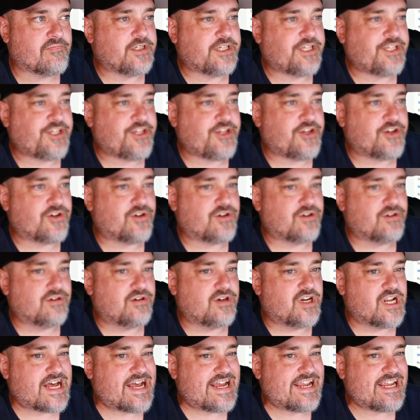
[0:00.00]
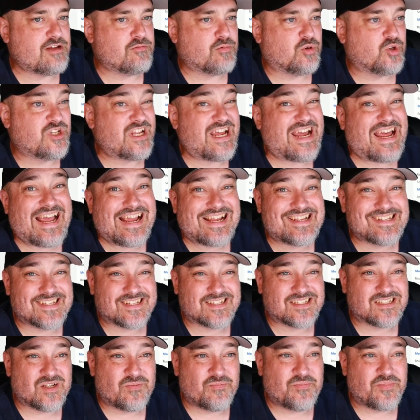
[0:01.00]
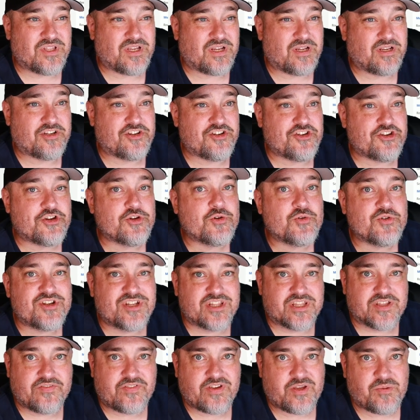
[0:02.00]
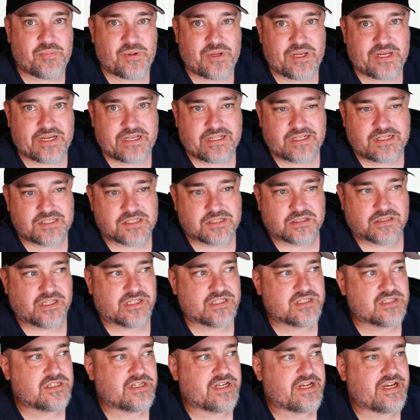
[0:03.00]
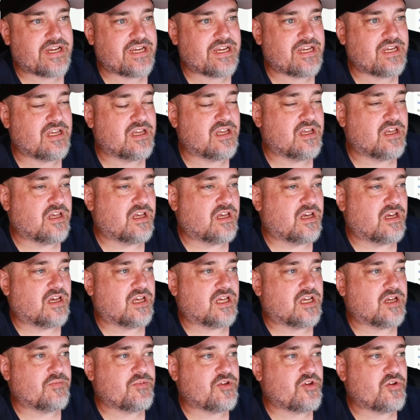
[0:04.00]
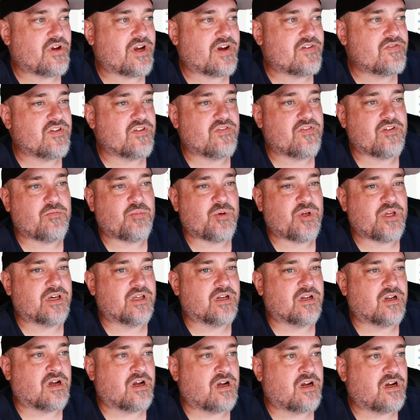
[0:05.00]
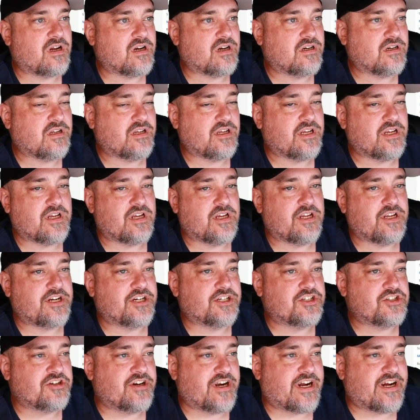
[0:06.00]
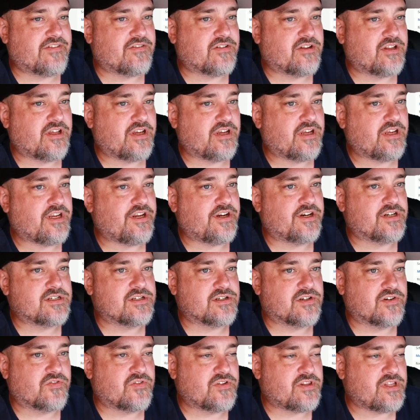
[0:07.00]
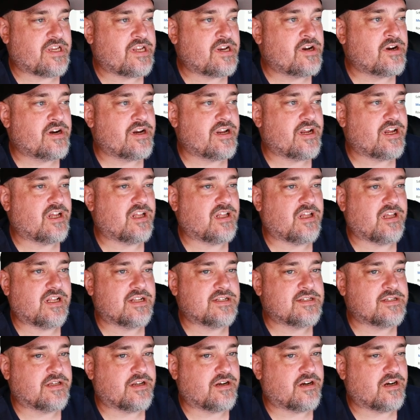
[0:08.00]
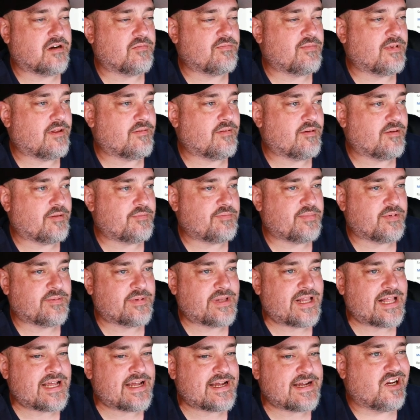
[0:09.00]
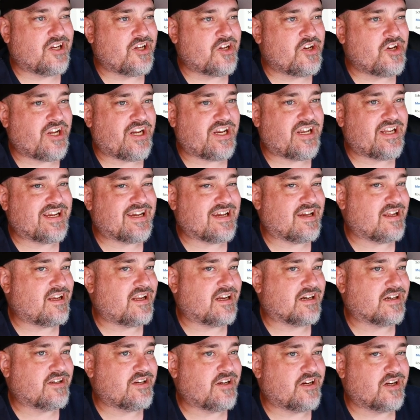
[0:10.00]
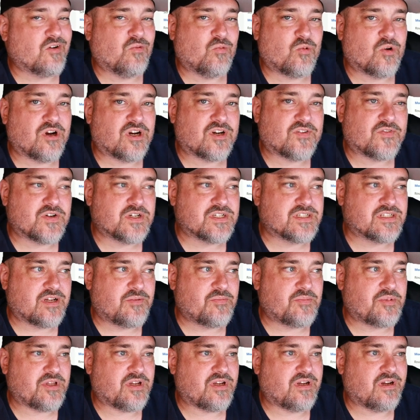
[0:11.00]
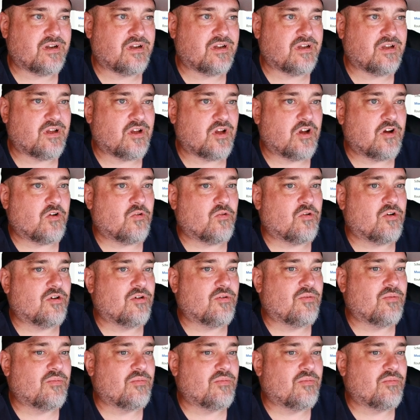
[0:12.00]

you're not able to access something due to the VPN. So let's say you have the VPN on, you're traveling, you're surfing the internet, etc., blah, blah, blah, blah. You need to connect to your work for something. Well,